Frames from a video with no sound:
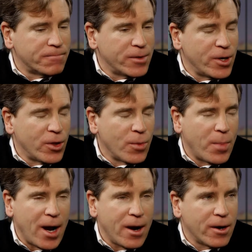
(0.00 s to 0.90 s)
you know, the
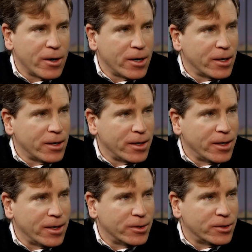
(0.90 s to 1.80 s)
buyer
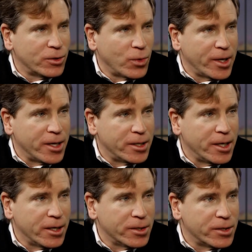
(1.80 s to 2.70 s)
in
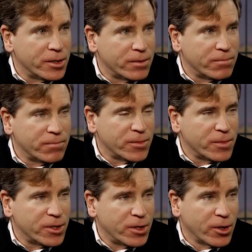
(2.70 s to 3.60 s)
2018 is
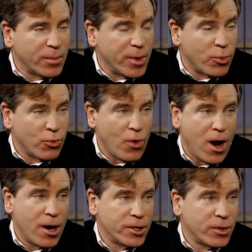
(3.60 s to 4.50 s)
still going to be
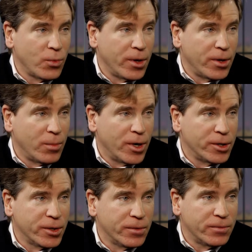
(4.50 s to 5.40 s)
barraged with a
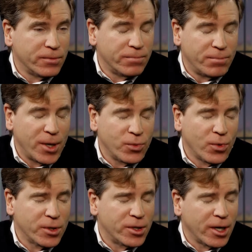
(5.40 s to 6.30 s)
bunch of buzzwords and